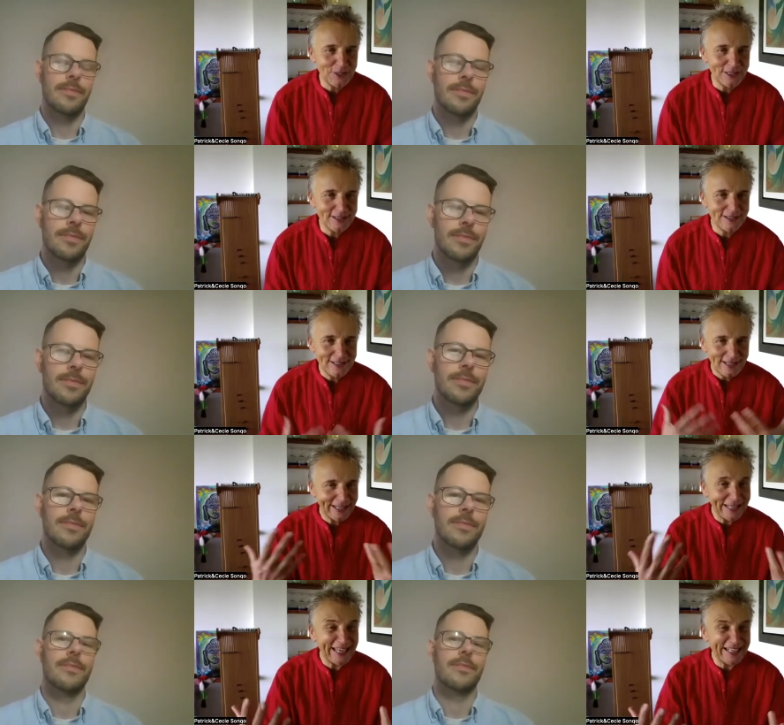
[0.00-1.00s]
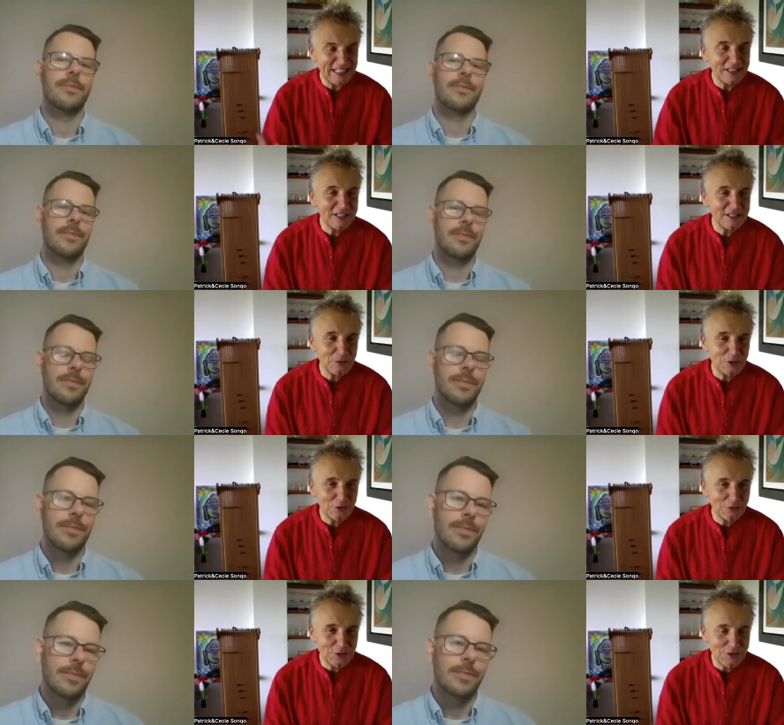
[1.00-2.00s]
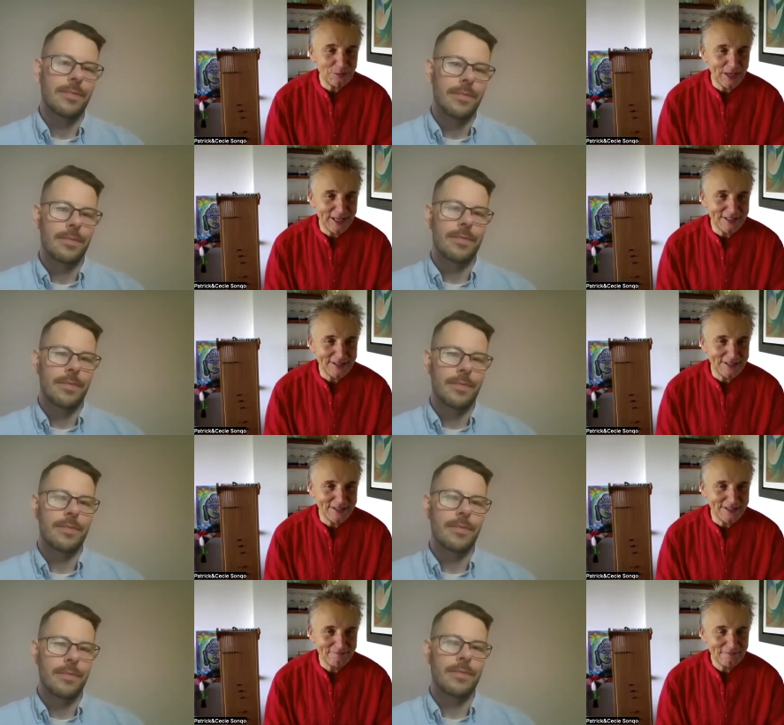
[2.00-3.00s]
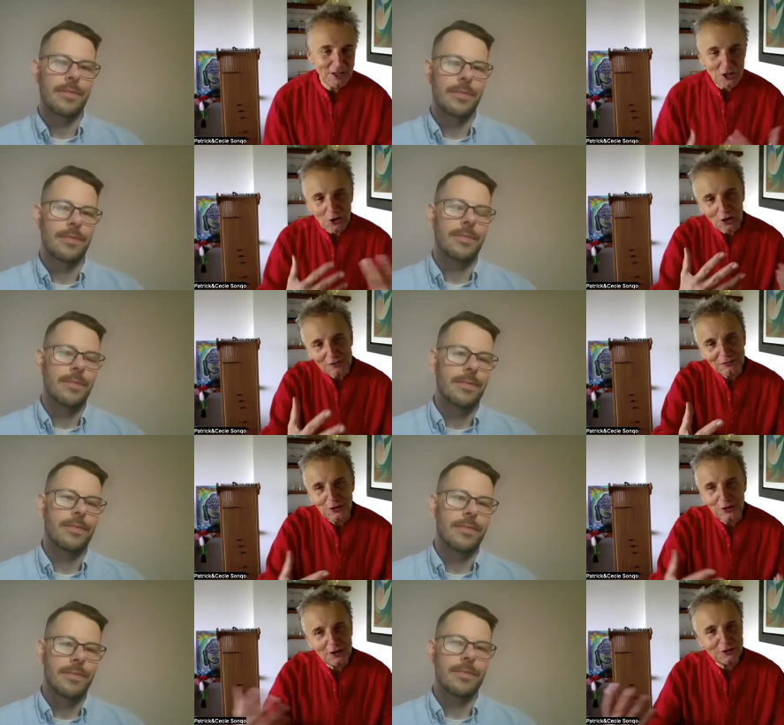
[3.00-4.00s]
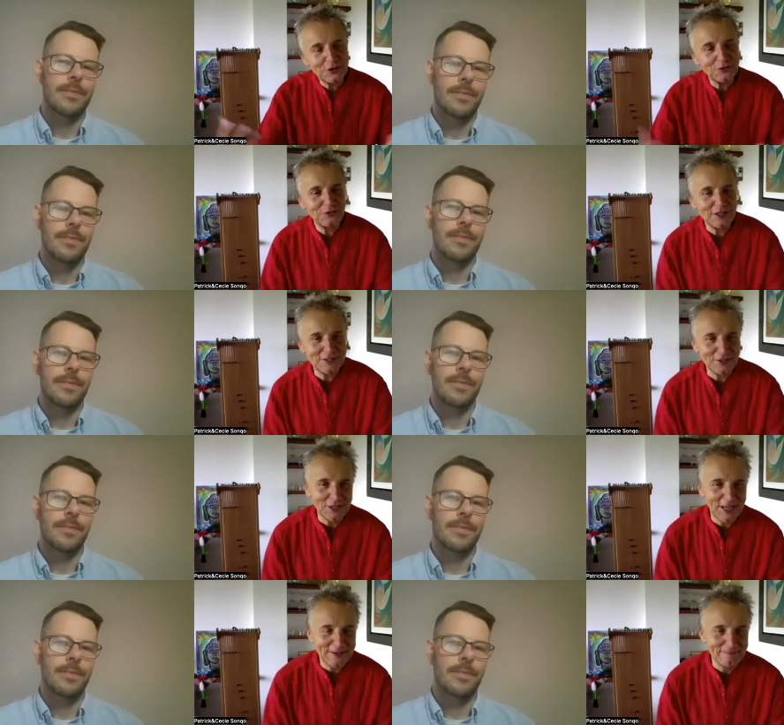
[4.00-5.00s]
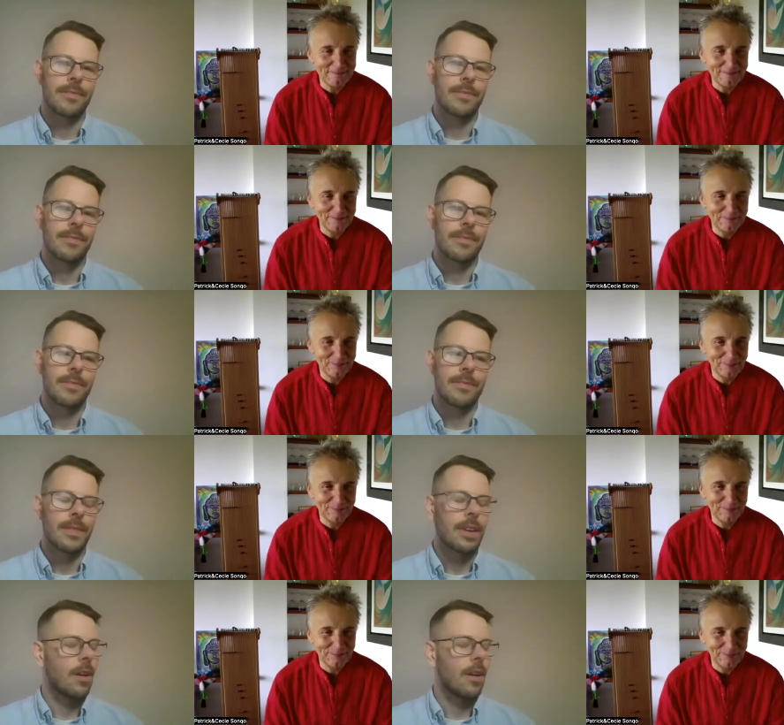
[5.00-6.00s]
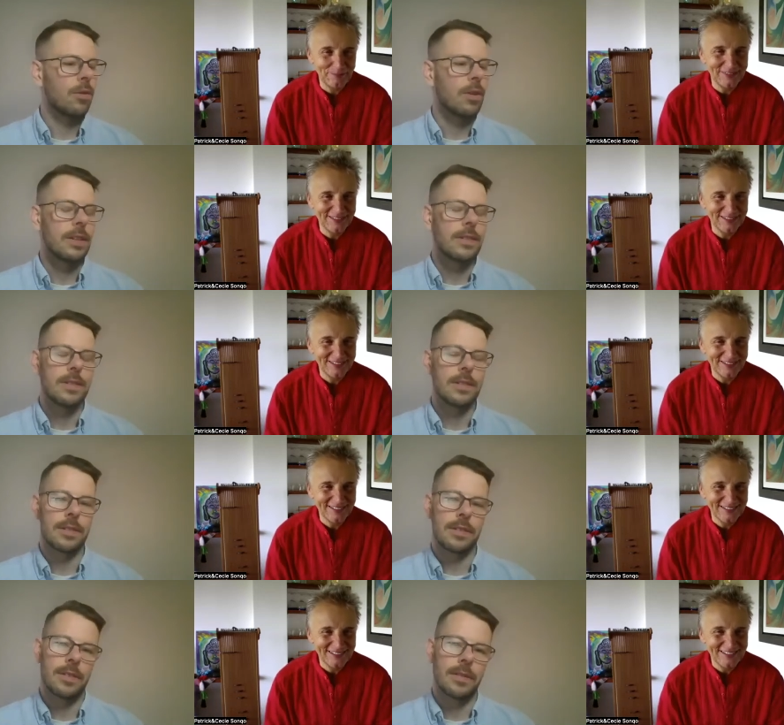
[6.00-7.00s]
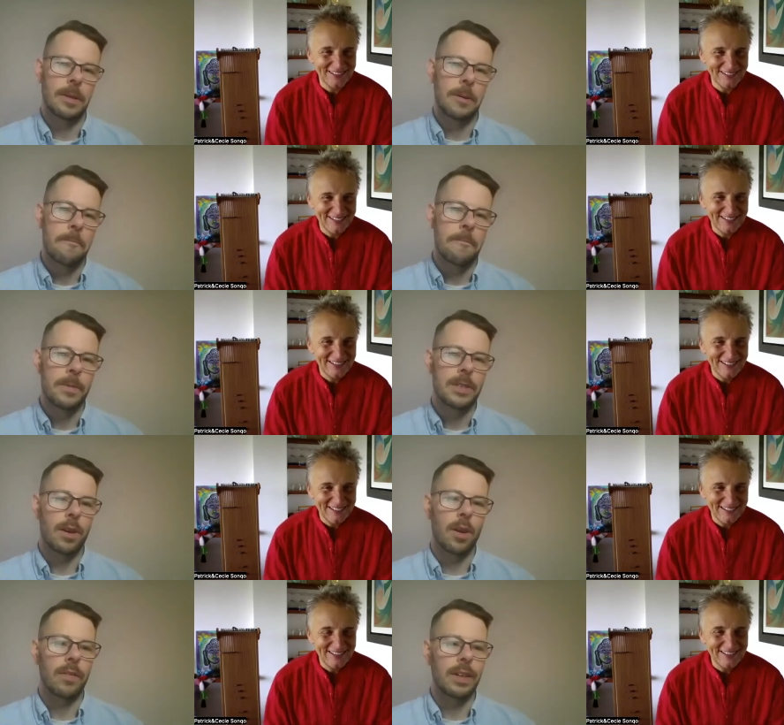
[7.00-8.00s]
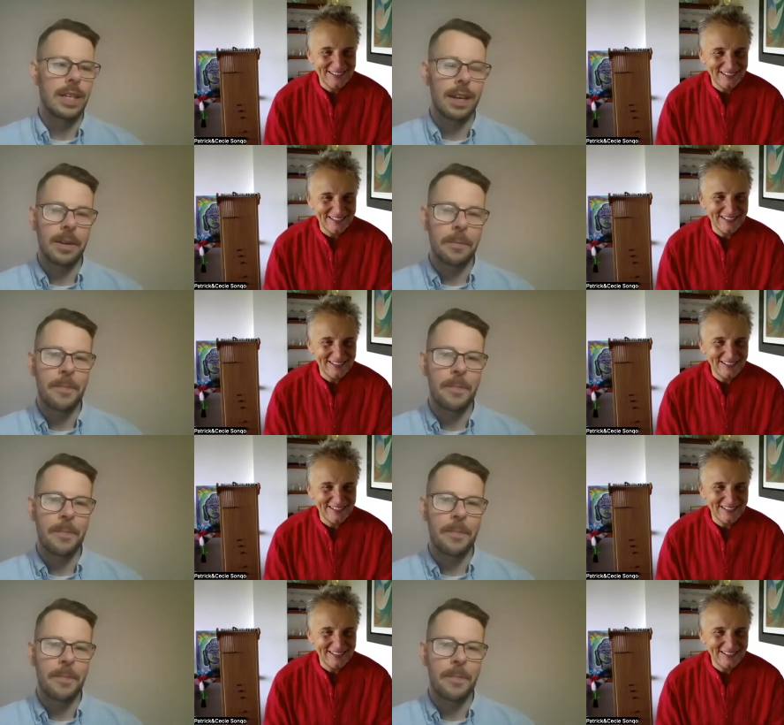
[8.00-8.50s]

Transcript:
Speaker 1: be again in this beautiful space. Olafur, how do you feel today?
Speaker 2: Oh great. It's a lovely day.